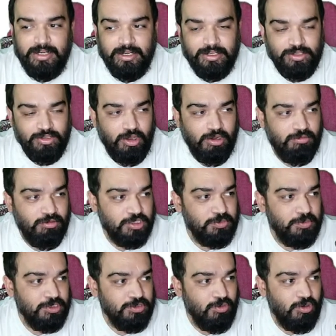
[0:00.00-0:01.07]
in your
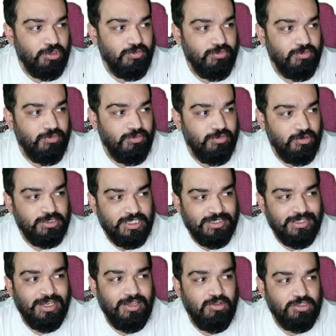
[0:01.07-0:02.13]
workspace, what you have to do is just
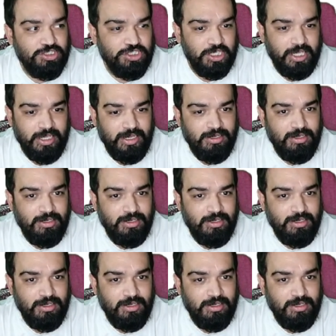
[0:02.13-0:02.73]
click on share.